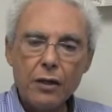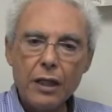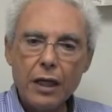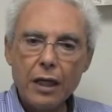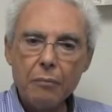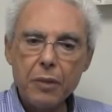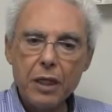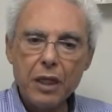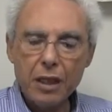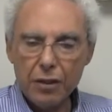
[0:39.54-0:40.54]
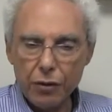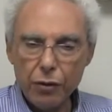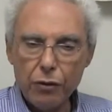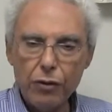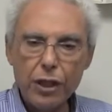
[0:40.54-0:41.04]
the
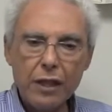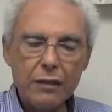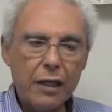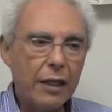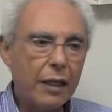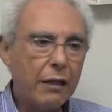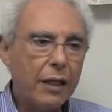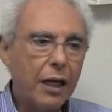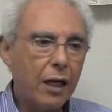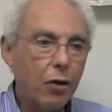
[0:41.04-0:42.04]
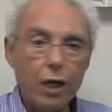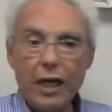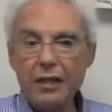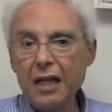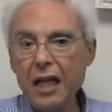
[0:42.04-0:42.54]
urogenital area or
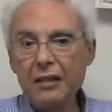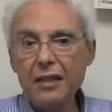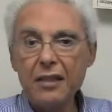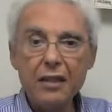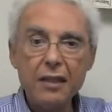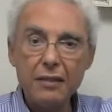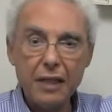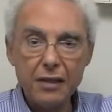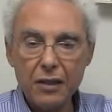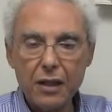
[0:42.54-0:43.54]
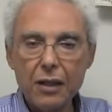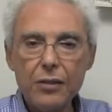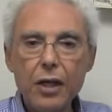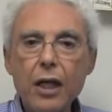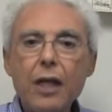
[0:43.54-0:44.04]
had an undescended
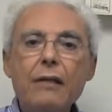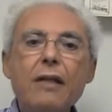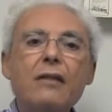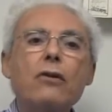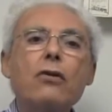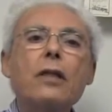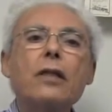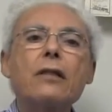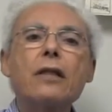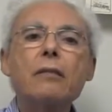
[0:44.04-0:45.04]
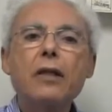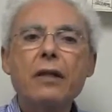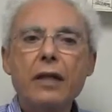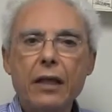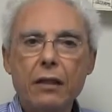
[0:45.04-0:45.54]
testicles. These are all extremely
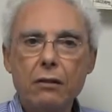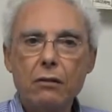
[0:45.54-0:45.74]
rare.